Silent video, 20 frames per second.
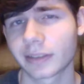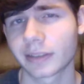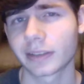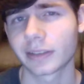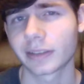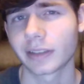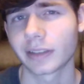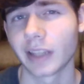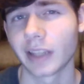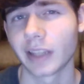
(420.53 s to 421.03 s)

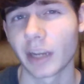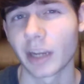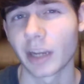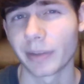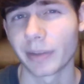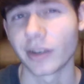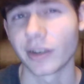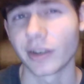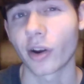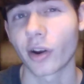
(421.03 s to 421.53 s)
lit up a
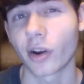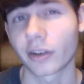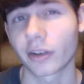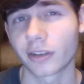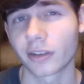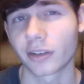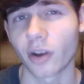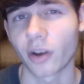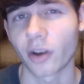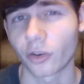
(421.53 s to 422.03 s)
dark,
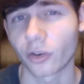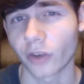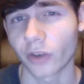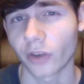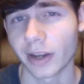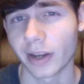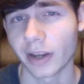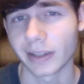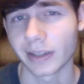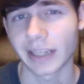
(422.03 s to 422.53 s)
dark
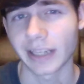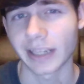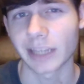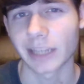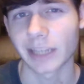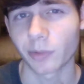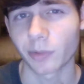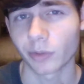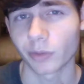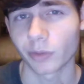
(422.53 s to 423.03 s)
red, and
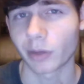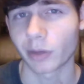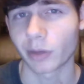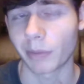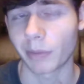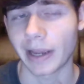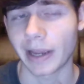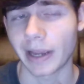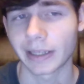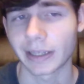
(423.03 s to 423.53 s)
Caspian was brought
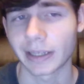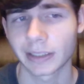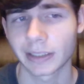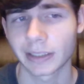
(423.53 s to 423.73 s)
back.